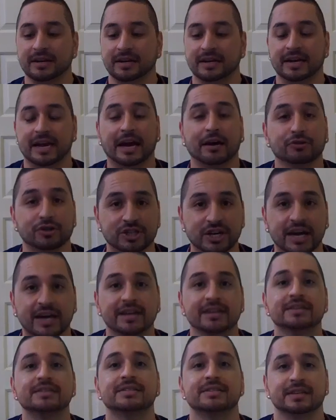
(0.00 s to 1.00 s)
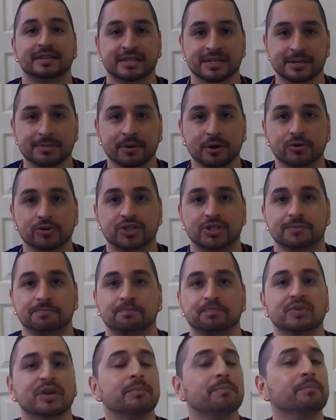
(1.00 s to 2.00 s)
Now, shyness is an emotion.
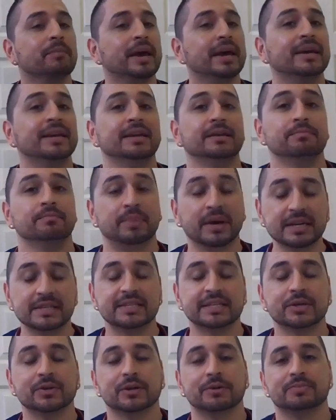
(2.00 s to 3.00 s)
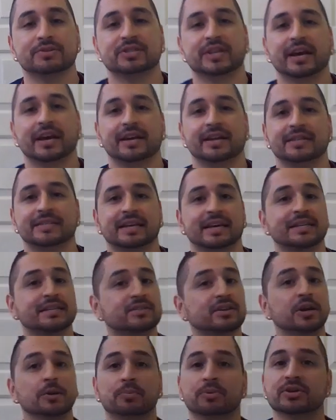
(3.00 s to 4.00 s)
Main, basically, what I'm saying is that it's
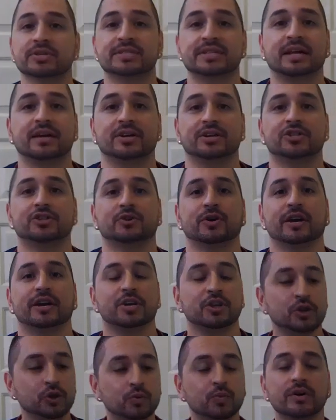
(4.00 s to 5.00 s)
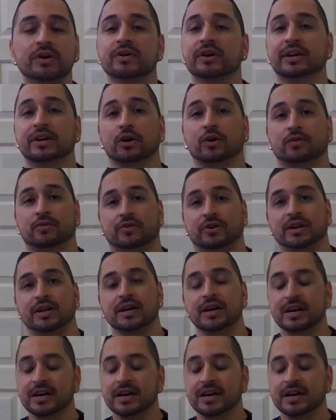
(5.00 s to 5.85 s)
not a personality trait. You will get over it.